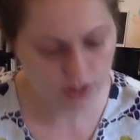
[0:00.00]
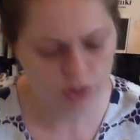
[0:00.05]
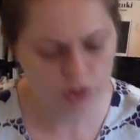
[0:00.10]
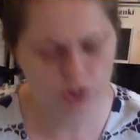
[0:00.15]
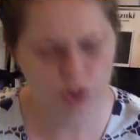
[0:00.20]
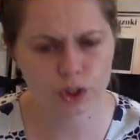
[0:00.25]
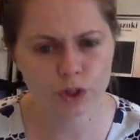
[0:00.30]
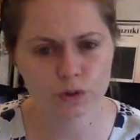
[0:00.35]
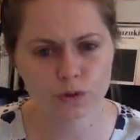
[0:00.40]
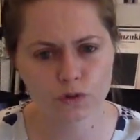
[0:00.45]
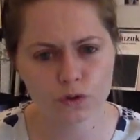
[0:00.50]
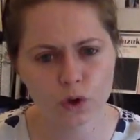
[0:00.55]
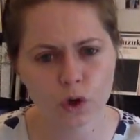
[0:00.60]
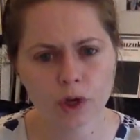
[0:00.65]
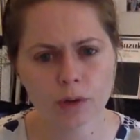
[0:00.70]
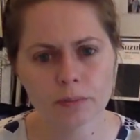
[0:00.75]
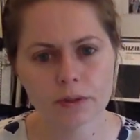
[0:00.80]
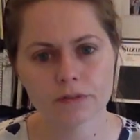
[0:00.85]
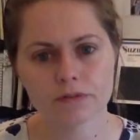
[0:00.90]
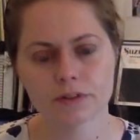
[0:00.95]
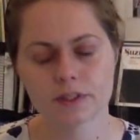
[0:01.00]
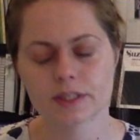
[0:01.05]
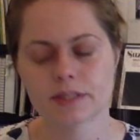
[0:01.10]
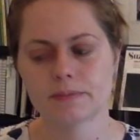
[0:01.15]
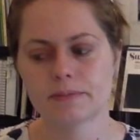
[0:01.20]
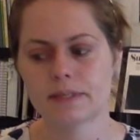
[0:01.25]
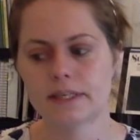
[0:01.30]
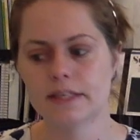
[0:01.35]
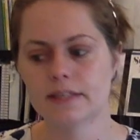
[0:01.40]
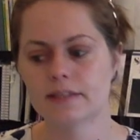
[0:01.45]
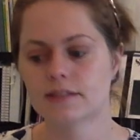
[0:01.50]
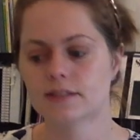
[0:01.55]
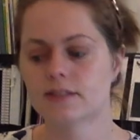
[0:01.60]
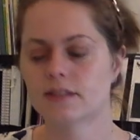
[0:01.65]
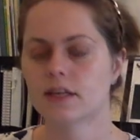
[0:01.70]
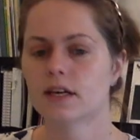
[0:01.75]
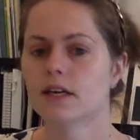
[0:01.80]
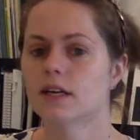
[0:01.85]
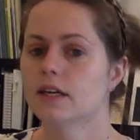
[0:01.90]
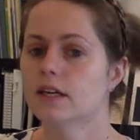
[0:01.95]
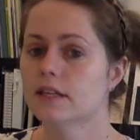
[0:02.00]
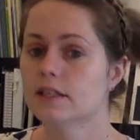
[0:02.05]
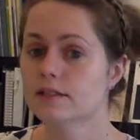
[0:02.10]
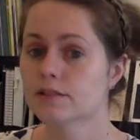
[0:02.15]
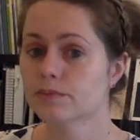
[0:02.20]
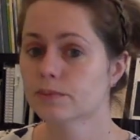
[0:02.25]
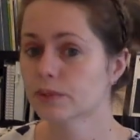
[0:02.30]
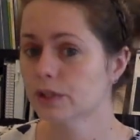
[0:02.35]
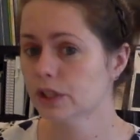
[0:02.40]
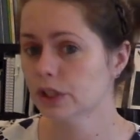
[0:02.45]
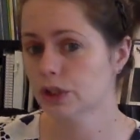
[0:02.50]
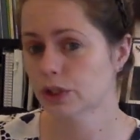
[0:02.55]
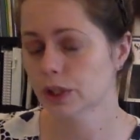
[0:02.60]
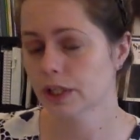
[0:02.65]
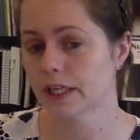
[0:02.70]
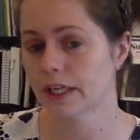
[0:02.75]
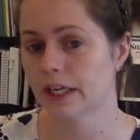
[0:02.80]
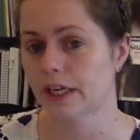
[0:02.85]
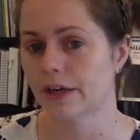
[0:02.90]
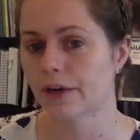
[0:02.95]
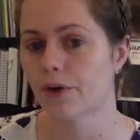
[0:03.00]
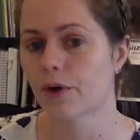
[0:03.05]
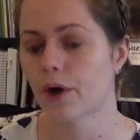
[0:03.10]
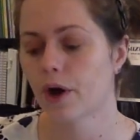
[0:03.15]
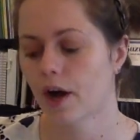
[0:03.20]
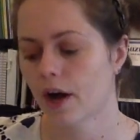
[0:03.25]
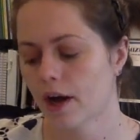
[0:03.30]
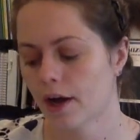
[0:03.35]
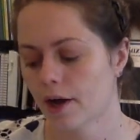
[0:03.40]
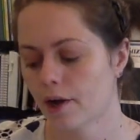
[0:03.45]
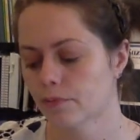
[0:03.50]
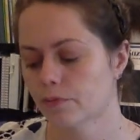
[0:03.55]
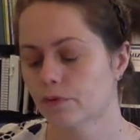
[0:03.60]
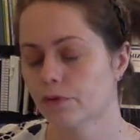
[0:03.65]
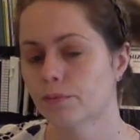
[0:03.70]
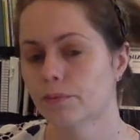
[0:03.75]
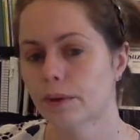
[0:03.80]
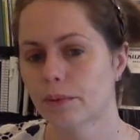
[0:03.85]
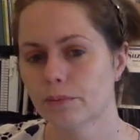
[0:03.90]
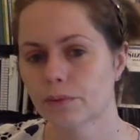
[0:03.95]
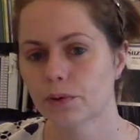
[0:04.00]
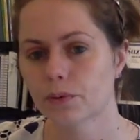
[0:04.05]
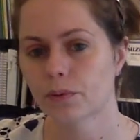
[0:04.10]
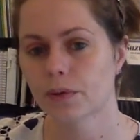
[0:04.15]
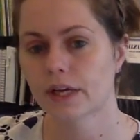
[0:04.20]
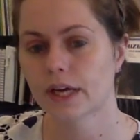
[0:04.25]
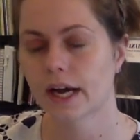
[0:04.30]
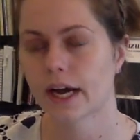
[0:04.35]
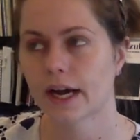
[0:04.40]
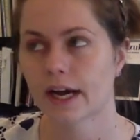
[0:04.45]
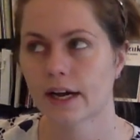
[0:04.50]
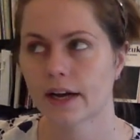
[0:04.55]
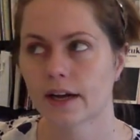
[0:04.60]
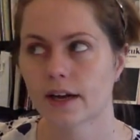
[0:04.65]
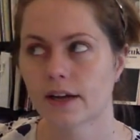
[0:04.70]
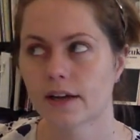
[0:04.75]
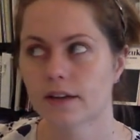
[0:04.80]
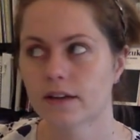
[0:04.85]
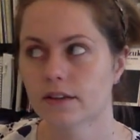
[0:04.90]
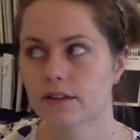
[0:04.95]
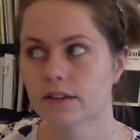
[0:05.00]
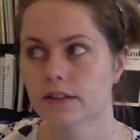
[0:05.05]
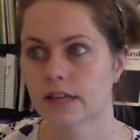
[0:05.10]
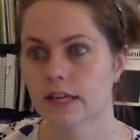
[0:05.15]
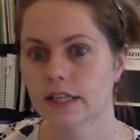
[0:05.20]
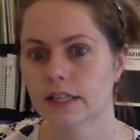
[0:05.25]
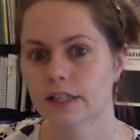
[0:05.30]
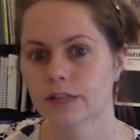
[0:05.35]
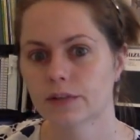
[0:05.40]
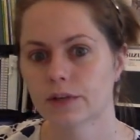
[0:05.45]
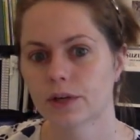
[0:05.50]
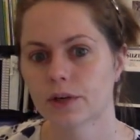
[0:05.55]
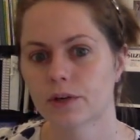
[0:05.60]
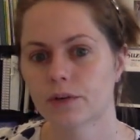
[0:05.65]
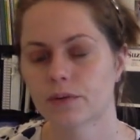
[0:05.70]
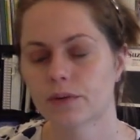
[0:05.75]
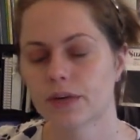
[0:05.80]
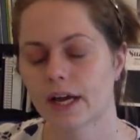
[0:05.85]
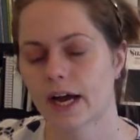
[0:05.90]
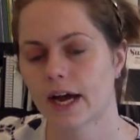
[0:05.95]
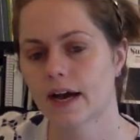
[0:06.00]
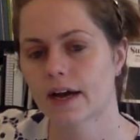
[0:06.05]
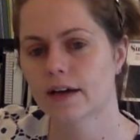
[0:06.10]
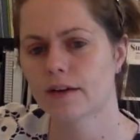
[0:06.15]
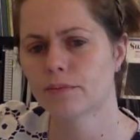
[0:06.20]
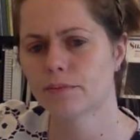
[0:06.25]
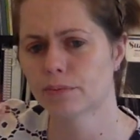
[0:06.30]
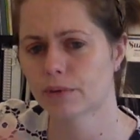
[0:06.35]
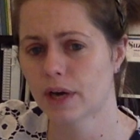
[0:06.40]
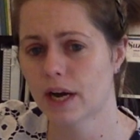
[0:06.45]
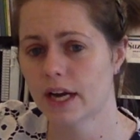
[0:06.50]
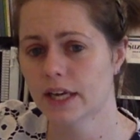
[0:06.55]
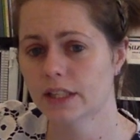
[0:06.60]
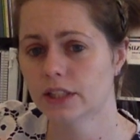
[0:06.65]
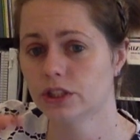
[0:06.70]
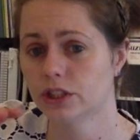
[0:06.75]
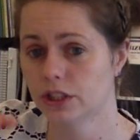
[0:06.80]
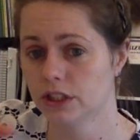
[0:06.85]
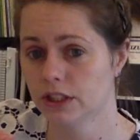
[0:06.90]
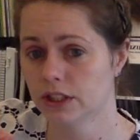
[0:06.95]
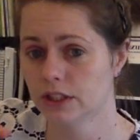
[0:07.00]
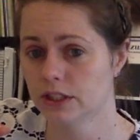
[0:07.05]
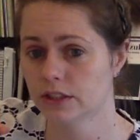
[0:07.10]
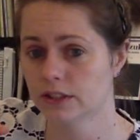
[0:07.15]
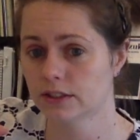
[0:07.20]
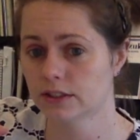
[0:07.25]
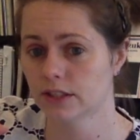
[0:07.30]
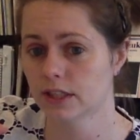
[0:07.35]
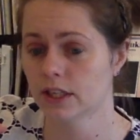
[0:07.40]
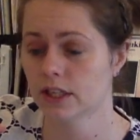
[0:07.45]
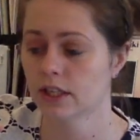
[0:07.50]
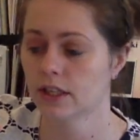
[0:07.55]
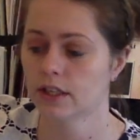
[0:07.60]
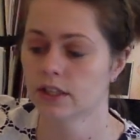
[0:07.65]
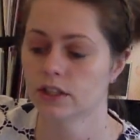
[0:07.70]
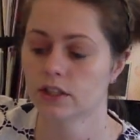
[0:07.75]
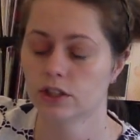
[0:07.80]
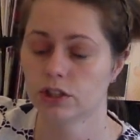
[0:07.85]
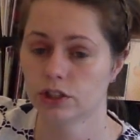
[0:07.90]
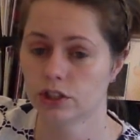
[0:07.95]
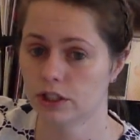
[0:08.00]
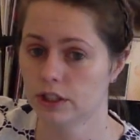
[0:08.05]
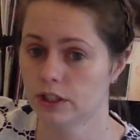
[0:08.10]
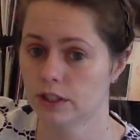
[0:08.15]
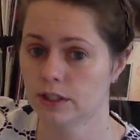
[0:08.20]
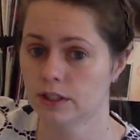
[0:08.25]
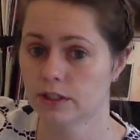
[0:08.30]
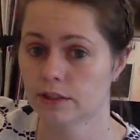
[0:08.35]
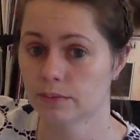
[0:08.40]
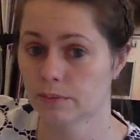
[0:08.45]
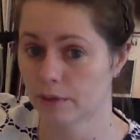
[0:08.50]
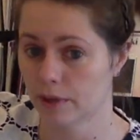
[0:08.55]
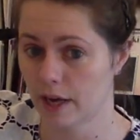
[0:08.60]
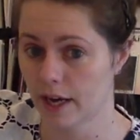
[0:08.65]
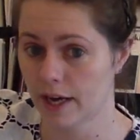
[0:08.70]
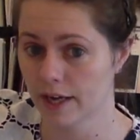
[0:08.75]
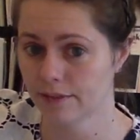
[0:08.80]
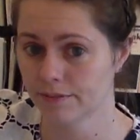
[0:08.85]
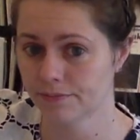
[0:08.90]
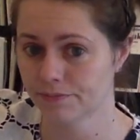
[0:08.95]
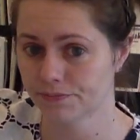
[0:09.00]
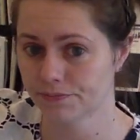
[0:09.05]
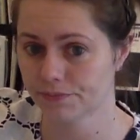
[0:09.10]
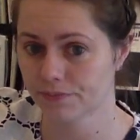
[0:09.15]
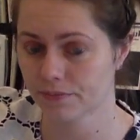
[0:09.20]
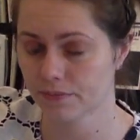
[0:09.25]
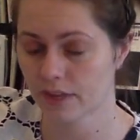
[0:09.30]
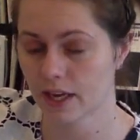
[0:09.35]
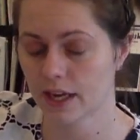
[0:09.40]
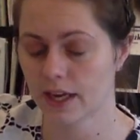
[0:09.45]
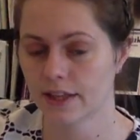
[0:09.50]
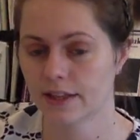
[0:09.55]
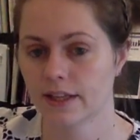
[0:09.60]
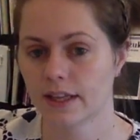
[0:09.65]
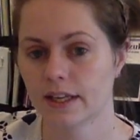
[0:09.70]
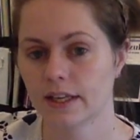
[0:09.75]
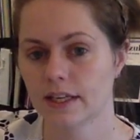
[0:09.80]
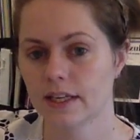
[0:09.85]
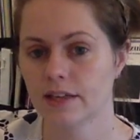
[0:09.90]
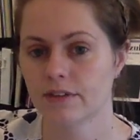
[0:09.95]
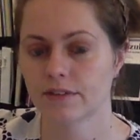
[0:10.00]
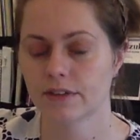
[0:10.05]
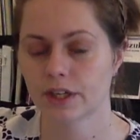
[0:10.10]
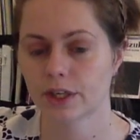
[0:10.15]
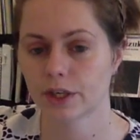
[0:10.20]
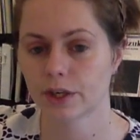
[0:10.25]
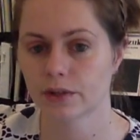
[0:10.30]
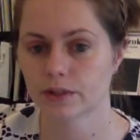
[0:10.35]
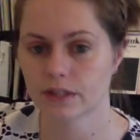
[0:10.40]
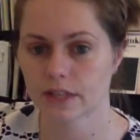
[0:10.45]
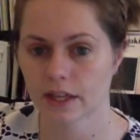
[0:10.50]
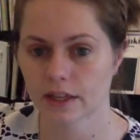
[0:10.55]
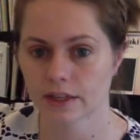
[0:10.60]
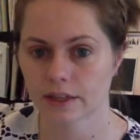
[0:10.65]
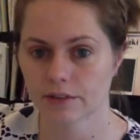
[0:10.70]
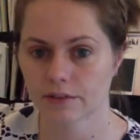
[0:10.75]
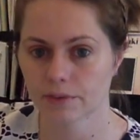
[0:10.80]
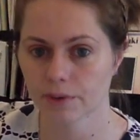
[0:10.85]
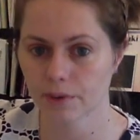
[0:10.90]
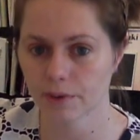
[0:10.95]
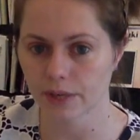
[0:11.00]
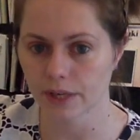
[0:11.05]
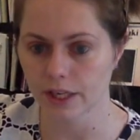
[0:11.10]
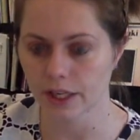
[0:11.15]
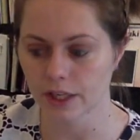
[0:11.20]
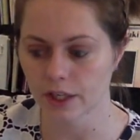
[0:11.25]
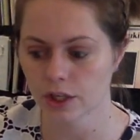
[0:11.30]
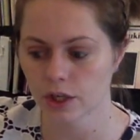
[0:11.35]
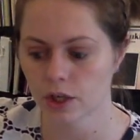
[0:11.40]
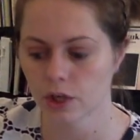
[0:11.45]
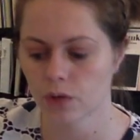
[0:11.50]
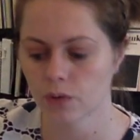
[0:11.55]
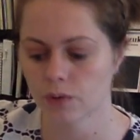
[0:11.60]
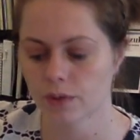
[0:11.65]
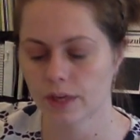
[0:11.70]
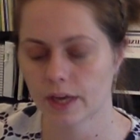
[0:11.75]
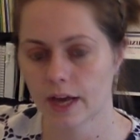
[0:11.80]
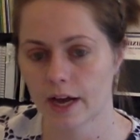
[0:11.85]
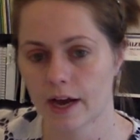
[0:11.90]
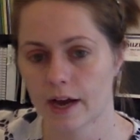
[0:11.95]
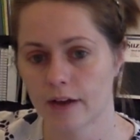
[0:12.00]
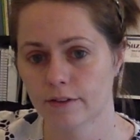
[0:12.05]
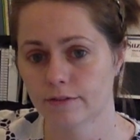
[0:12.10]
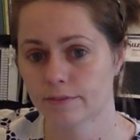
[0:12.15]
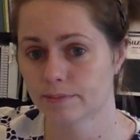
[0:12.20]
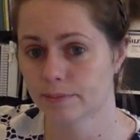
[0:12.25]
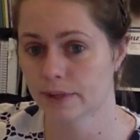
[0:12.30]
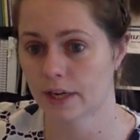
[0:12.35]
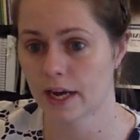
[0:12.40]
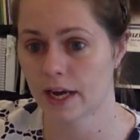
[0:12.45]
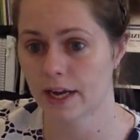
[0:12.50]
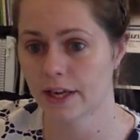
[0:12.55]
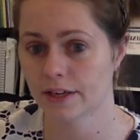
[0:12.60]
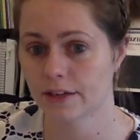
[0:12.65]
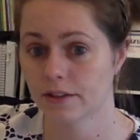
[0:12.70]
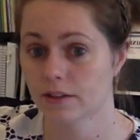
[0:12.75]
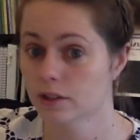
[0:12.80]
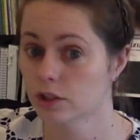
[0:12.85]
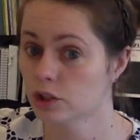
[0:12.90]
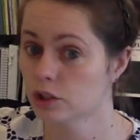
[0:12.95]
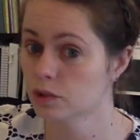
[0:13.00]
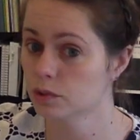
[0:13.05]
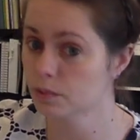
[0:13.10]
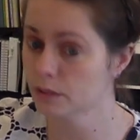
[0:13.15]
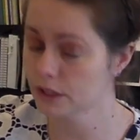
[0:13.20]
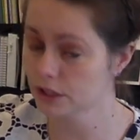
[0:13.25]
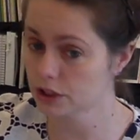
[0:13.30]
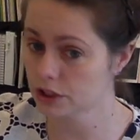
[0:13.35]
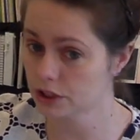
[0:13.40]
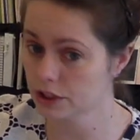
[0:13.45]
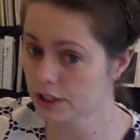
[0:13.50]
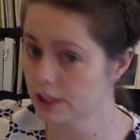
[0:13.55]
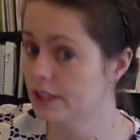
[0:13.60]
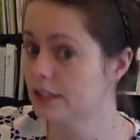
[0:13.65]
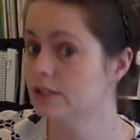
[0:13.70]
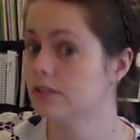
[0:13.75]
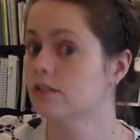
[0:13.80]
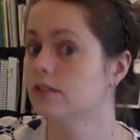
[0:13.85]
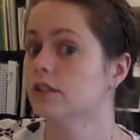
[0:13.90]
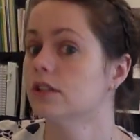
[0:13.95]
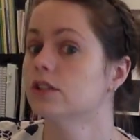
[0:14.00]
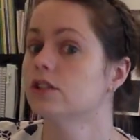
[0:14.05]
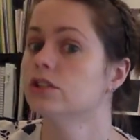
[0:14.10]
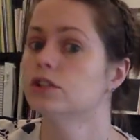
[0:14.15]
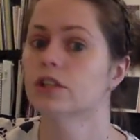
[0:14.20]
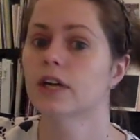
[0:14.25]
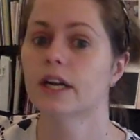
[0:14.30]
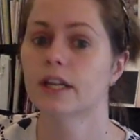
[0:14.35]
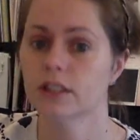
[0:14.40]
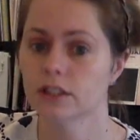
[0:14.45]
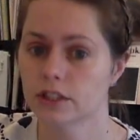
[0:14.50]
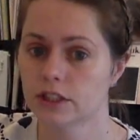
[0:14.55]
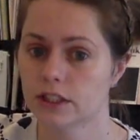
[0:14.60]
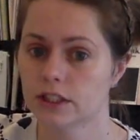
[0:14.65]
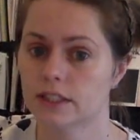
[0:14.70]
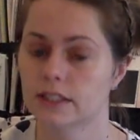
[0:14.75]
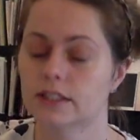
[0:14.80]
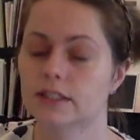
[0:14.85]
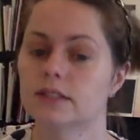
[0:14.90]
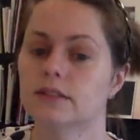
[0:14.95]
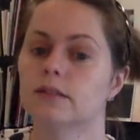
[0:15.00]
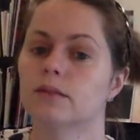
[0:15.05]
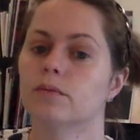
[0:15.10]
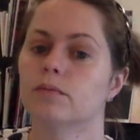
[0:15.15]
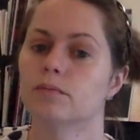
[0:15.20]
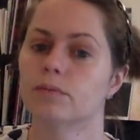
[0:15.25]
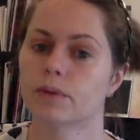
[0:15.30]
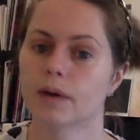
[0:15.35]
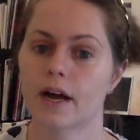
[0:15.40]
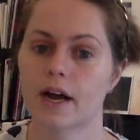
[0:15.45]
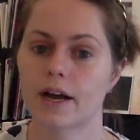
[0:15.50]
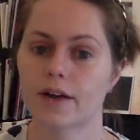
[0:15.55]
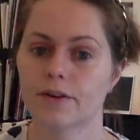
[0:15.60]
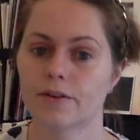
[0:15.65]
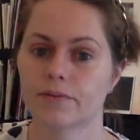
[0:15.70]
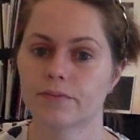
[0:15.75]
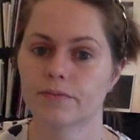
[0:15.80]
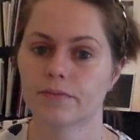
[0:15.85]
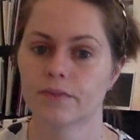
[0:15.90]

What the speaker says: So the form of this piece is really tricky. Remember we had lightly row and we had bread, cheese, cheese, bread. And then even in Go Talent Roti, we have bread, Swiss cheese, cheddar cheese, bread.